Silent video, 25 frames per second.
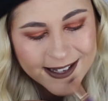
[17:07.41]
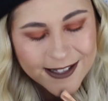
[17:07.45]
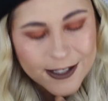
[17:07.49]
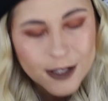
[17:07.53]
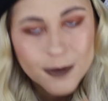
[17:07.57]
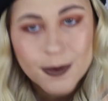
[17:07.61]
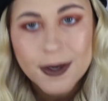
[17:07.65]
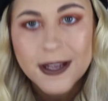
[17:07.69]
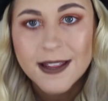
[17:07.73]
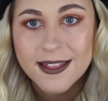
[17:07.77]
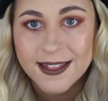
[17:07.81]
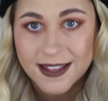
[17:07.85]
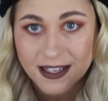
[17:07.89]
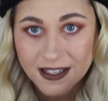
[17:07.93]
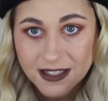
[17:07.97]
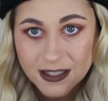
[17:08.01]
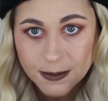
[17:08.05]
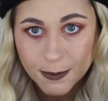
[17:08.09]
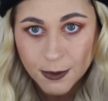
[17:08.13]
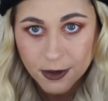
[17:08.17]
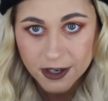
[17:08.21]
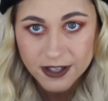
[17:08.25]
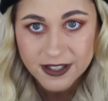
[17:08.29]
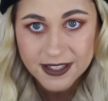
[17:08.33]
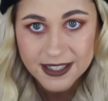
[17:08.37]
Doing
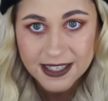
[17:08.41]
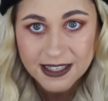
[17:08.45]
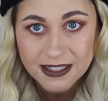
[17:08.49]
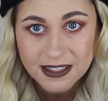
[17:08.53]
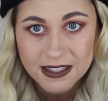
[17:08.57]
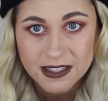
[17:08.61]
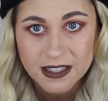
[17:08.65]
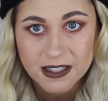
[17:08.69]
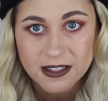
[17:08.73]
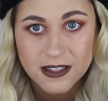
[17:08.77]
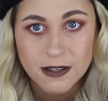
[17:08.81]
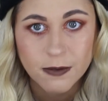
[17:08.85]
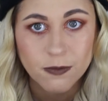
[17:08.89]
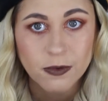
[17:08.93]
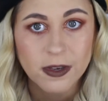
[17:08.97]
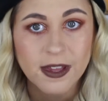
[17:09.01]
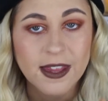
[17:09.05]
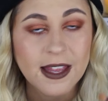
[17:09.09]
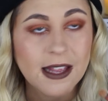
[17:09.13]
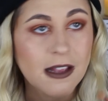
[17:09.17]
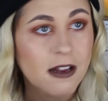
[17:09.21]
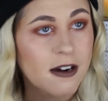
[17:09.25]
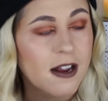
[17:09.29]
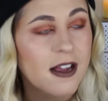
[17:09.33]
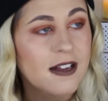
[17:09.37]
this process is a
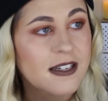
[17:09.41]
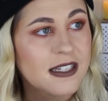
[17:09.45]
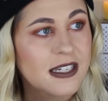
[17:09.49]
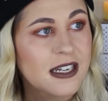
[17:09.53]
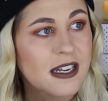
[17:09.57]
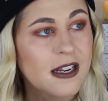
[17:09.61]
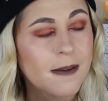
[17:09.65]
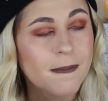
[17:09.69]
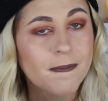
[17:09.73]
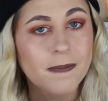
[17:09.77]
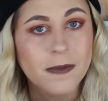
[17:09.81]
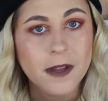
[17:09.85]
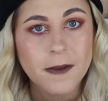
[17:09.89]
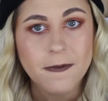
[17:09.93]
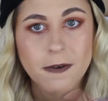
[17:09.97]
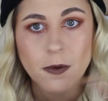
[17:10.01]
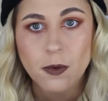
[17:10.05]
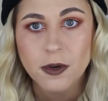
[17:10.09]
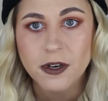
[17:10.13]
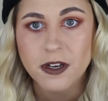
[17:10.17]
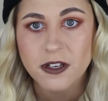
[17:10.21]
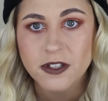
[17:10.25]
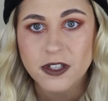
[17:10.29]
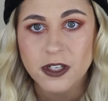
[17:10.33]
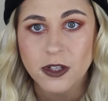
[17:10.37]
really good idea if you
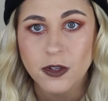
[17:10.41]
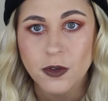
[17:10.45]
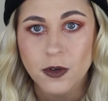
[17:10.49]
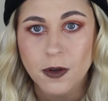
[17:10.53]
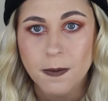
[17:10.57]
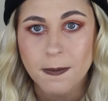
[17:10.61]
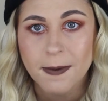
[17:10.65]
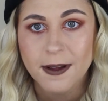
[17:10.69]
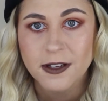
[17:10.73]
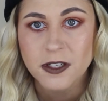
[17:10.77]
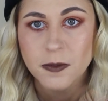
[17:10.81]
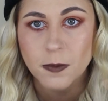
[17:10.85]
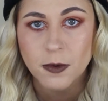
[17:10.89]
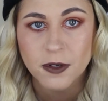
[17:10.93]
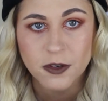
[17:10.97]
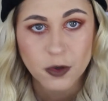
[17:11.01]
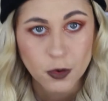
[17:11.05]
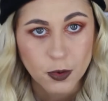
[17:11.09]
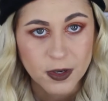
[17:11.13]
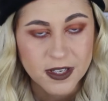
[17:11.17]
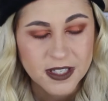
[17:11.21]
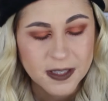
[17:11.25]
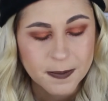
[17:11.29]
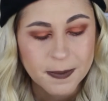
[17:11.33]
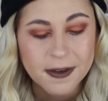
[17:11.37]
want it to look much more
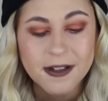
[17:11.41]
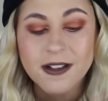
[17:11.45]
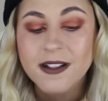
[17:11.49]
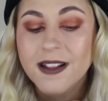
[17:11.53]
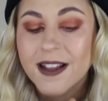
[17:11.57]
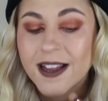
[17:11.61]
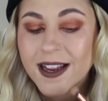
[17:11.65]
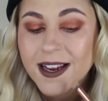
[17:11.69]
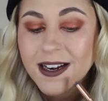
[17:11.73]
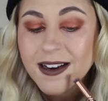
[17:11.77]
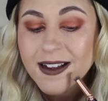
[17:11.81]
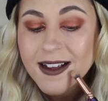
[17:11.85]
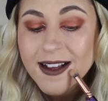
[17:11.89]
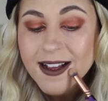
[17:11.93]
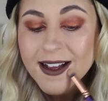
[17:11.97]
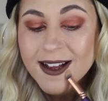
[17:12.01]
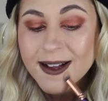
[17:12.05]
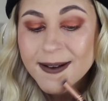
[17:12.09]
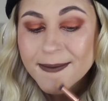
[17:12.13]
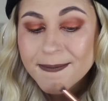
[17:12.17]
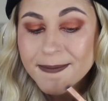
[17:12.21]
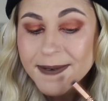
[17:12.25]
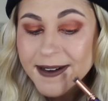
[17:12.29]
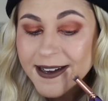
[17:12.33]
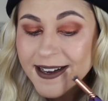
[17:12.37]
crisp and clean,
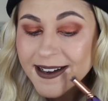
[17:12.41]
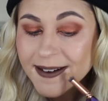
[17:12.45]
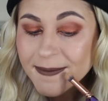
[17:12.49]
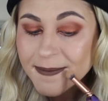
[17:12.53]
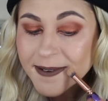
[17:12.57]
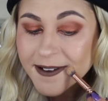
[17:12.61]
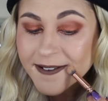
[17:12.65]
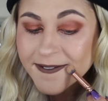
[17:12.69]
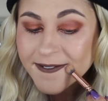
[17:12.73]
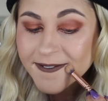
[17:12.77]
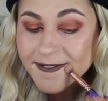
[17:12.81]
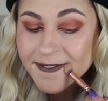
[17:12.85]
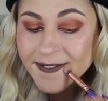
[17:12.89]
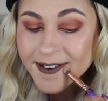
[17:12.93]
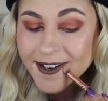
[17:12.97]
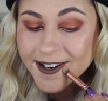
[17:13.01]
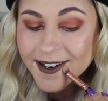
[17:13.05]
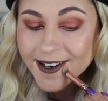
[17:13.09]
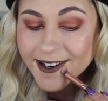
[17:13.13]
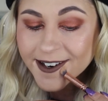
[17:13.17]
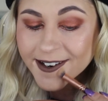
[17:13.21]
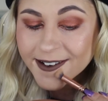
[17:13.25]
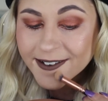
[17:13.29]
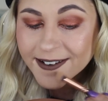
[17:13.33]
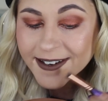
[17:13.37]
but be
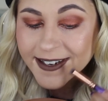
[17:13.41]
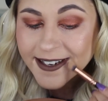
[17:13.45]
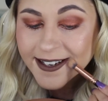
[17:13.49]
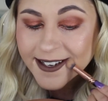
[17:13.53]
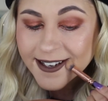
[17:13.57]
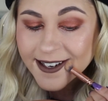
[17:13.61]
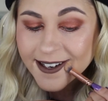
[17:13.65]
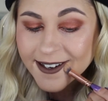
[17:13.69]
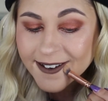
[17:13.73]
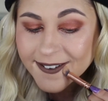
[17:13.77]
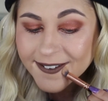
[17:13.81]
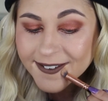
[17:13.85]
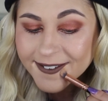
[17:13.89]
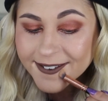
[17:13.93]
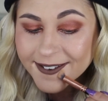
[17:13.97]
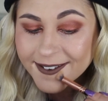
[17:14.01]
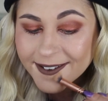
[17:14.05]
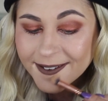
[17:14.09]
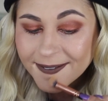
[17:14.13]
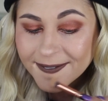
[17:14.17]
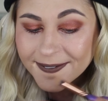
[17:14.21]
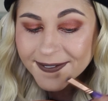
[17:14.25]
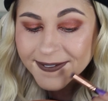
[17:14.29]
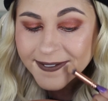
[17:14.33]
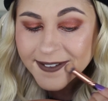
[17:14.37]
very
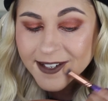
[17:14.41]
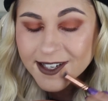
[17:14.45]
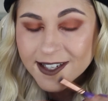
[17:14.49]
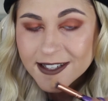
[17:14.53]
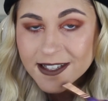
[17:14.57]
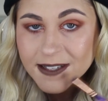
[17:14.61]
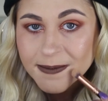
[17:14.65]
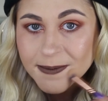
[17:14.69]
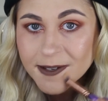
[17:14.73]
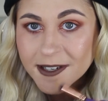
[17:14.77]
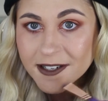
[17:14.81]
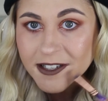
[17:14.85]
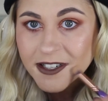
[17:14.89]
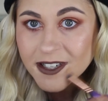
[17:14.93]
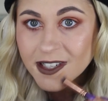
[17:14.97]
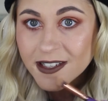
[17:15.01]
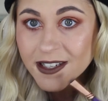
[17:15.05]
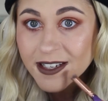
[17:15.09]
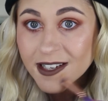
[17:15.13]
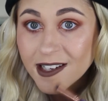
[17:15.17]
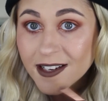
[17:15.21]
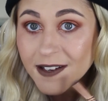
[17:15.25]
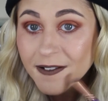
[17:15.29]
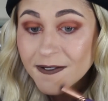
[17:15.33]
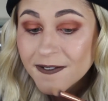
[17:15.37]
careful,
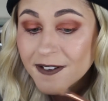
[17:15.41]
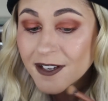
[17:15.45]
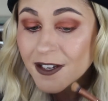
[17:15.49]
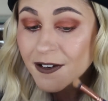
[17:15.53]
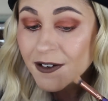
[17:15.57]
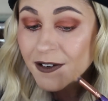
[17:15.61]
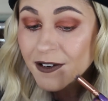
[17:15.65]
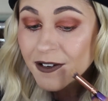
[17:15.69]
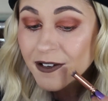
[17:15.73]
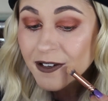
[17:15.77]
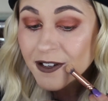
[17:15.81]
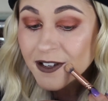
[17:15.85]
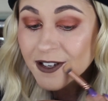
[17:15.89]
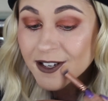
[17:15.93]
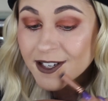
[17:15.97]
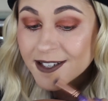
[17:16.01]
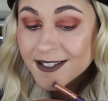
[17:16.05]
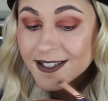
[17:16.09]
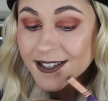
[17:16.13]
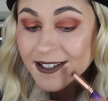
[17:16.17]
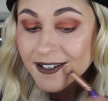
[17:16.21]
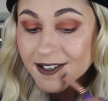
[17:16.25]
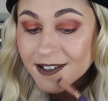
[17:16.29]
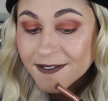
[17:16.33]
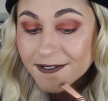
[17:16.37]
especially if you're
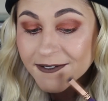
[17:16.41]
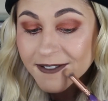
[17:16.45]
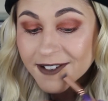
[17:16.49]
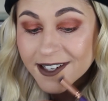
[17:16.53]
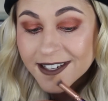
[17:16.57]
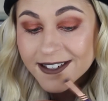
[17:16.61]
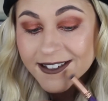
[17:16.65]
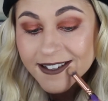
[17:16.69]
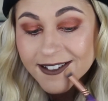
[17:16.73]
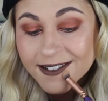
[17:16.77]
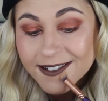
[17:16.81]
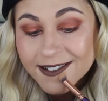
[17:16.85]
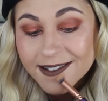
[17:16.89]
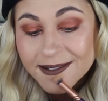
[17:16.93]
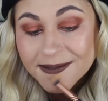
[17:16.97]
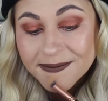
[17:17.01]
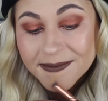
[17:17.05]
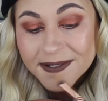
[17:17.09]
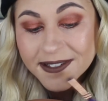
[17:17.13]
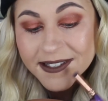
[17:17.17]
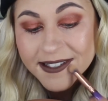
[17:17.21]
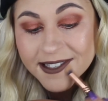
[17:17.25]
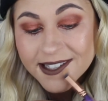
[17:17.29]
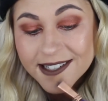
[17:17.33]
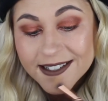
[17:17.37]
using red
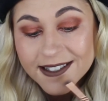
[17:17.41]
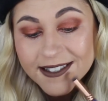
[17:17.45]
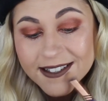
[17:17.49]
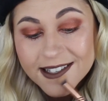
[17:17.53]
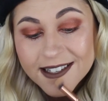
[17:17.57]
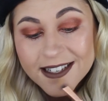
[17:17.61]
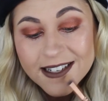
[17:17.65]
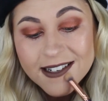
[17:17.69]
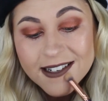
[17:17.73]
lipstick.